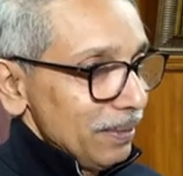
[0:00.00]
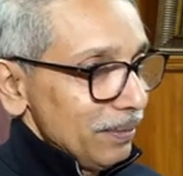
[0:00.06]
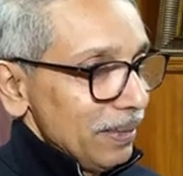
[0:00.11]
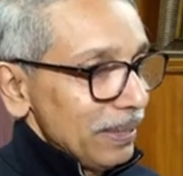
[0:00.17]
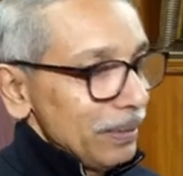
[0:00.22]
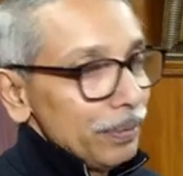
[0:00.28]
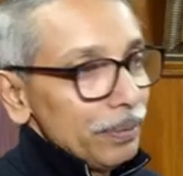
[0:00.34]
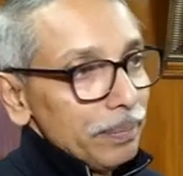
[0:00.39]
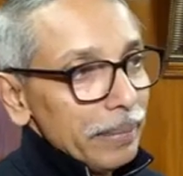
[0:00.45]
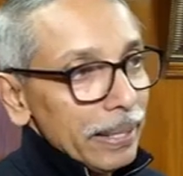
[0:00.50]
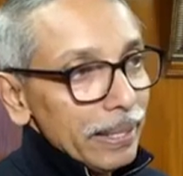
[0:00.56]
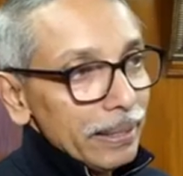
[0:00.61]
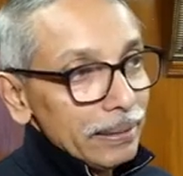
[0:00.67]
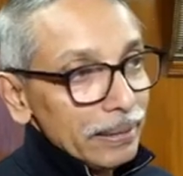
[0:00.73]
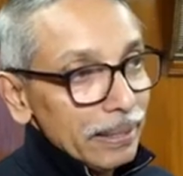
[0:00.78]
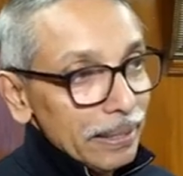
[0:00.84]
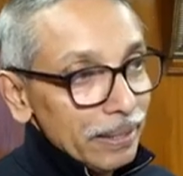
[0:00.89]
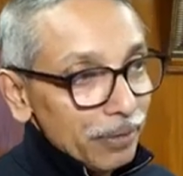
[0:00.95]
When you
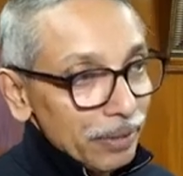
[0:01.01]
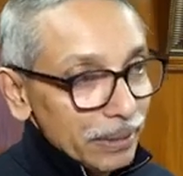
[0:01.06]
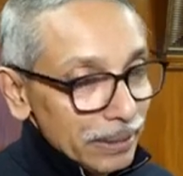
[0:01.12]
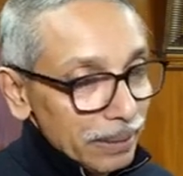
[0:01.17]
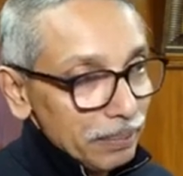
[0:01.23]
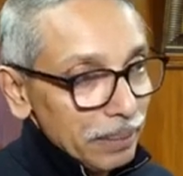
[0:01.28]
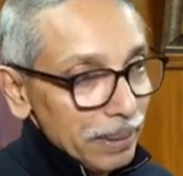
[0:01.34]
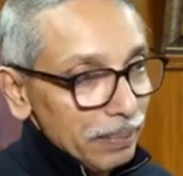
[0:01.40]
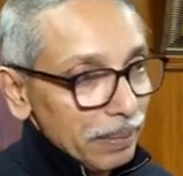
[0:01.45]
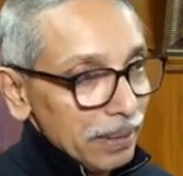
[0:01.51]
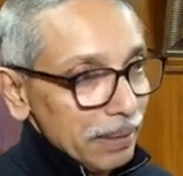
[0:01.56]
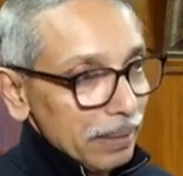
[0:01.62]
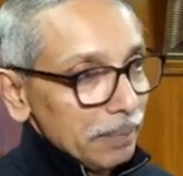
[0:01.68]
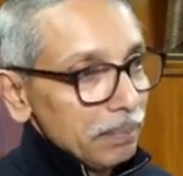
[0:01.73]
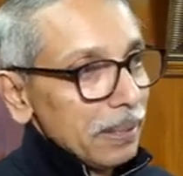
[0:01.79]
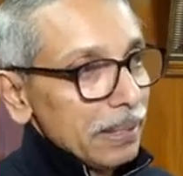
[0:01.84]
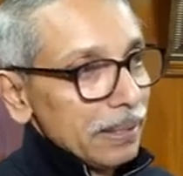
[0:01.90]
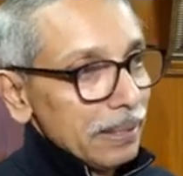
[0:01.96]
make the question paper
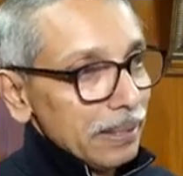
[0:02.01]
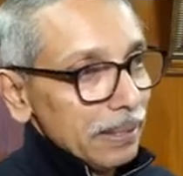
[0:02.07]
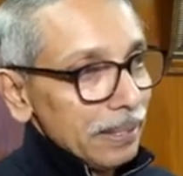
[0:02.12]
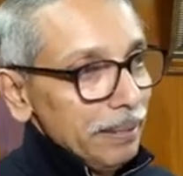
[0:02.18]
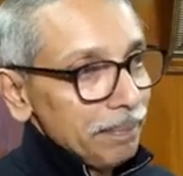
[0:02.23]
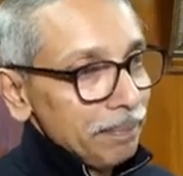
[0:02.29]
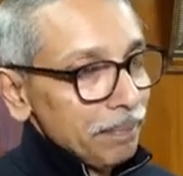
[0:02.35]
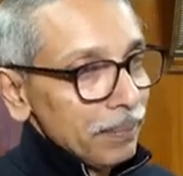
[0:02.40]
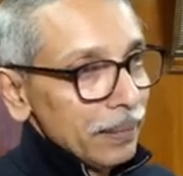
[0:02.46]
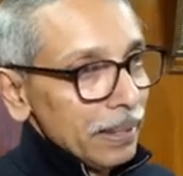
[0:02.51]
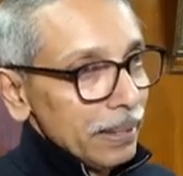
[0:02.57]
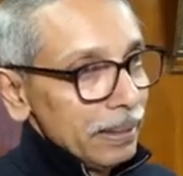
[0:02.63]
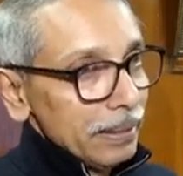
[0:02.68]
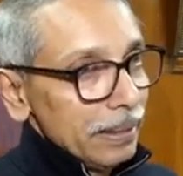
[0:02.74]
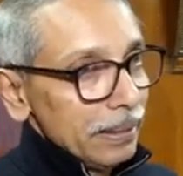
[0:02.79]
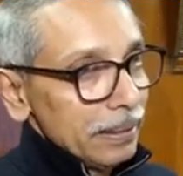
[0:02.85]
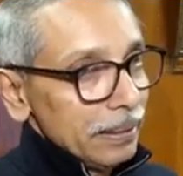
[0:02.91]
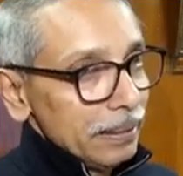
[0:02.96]
compulsory,
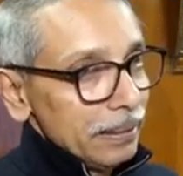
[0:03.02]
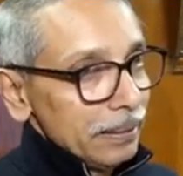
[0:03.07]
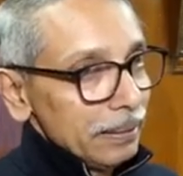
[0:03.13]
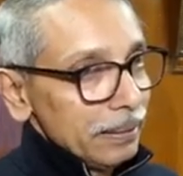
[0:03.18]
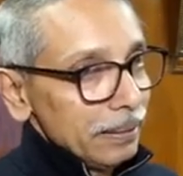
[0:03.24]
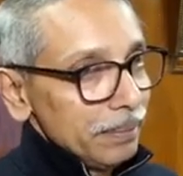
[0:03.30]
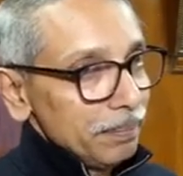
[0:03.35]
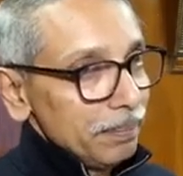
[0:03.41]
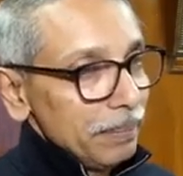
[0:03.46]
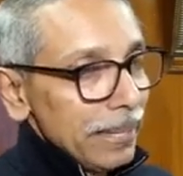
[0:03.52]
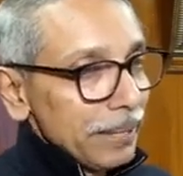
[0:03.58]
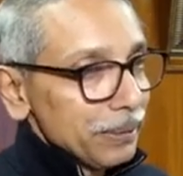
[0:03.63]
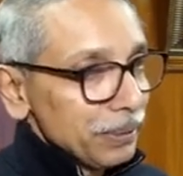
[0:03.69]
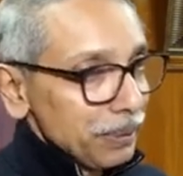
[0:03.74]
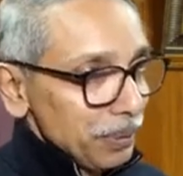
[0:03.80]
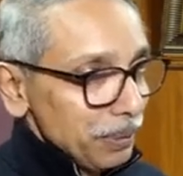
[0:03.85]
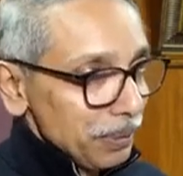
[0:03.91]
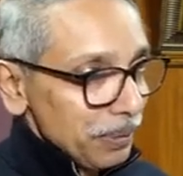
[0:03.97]
it makes
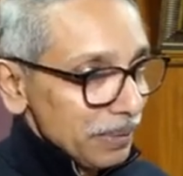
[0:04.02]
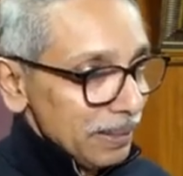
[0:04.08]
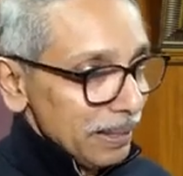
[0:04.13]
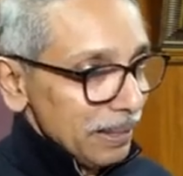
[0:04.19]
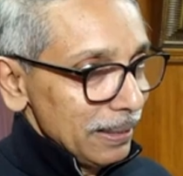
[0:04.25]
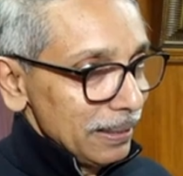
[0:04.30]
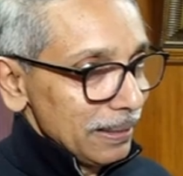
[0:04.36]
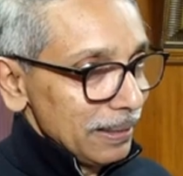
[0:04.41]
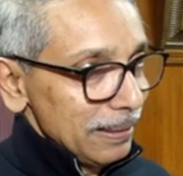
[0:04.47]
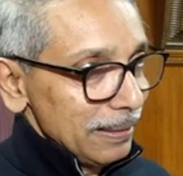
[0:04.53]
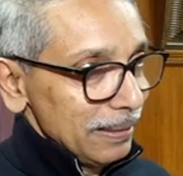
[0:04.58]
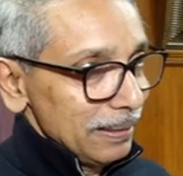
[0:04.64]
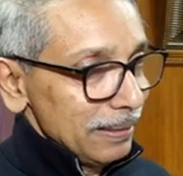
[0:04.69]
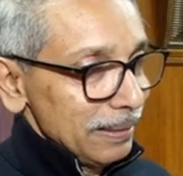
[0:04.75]
sure that